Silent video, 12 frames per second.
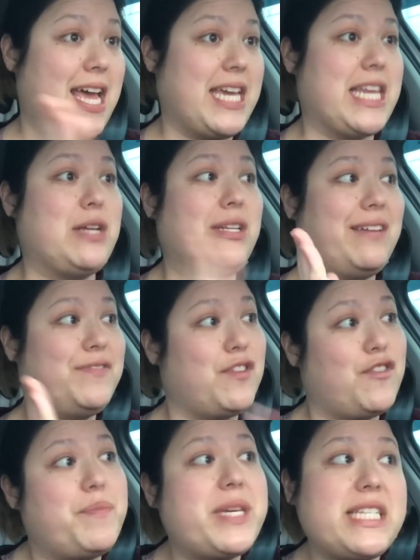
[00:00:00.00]

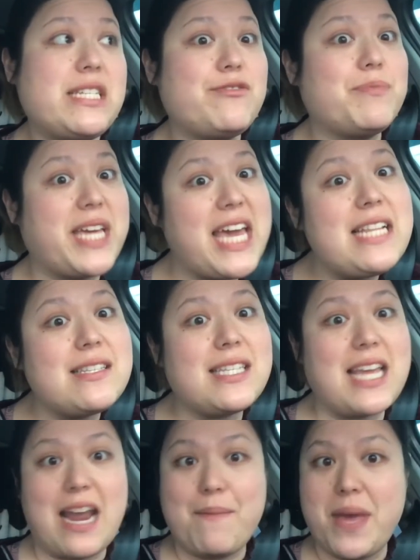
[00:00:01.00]
leftover pieces from kits.
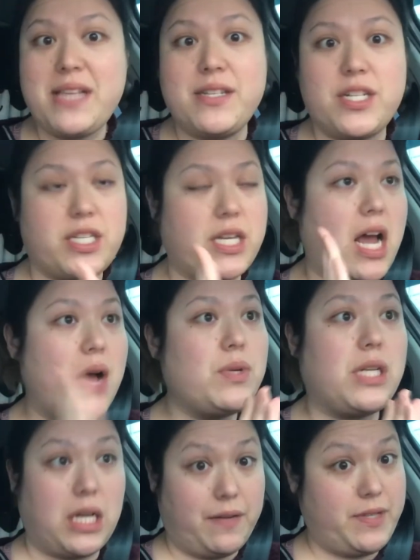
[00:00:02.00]
And I messaged and said, I
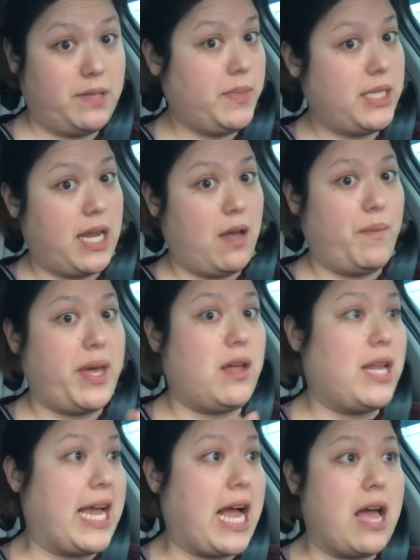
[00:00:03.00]
would love some snail mail.
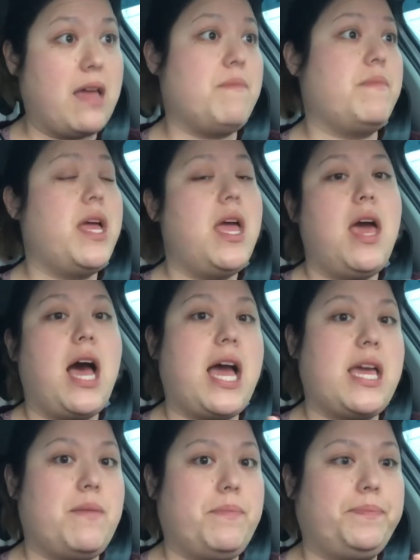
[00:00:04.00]
Like, I
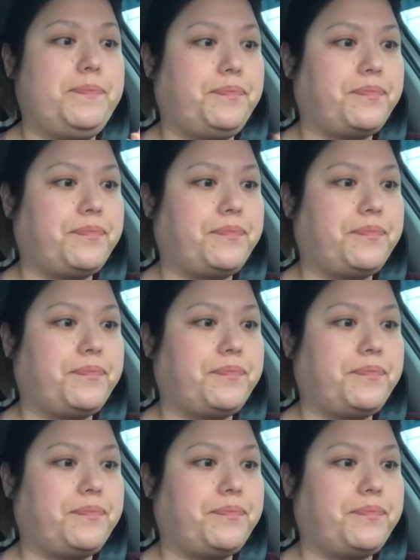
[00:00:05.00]
am